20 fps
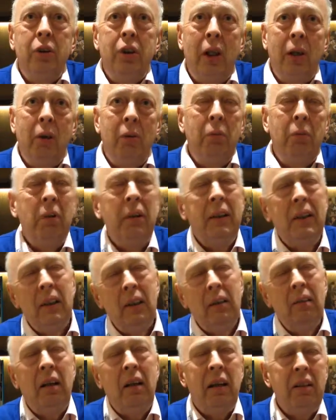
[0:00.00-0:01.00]
So
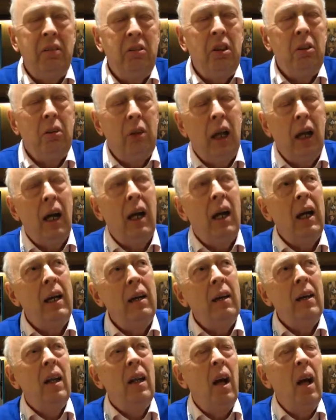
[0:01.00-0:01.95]
mm-hmm. in UK,